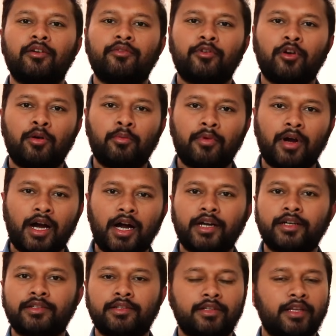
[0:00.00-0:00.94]
from
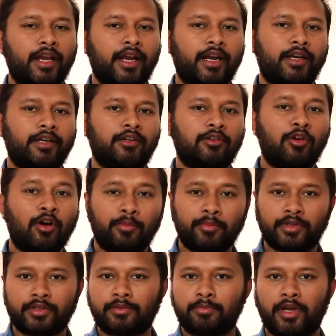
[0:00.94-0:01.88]
arts and
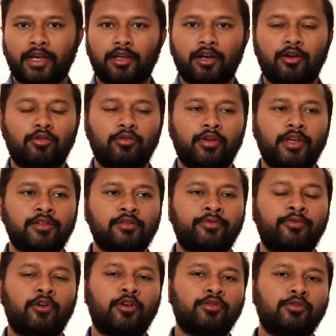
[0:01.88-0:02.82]
commerce background okay so
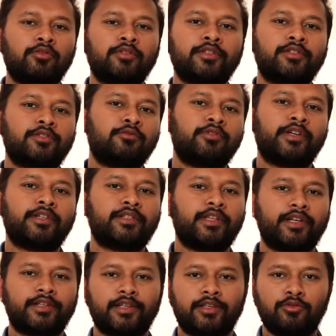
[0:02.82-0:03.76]
for those students
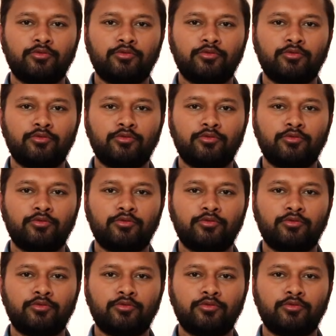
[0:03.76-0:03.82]
there is a